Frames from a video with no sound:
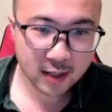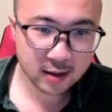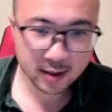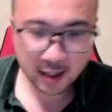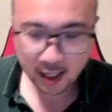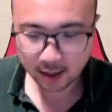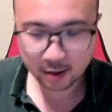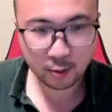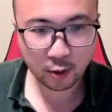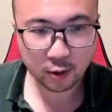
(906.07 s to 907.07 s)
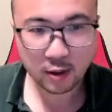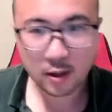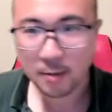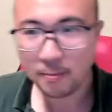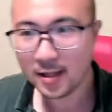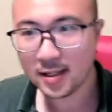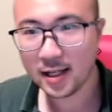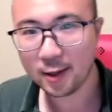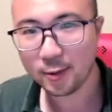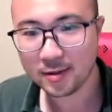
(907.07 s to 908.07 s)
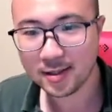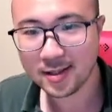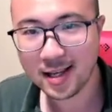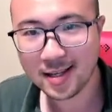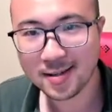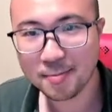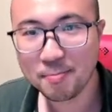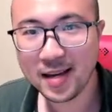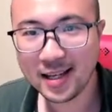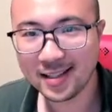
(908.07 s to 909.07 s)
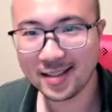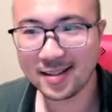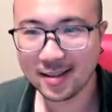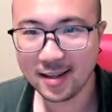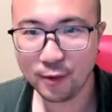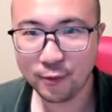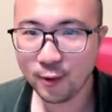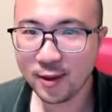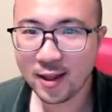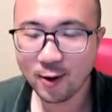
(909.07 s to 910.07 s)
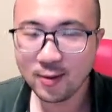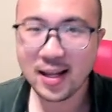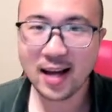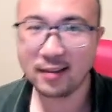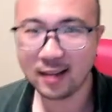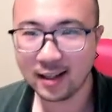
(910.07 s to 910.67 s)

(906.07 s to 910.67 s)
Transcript: a textbook, Basically, this means if you know nothing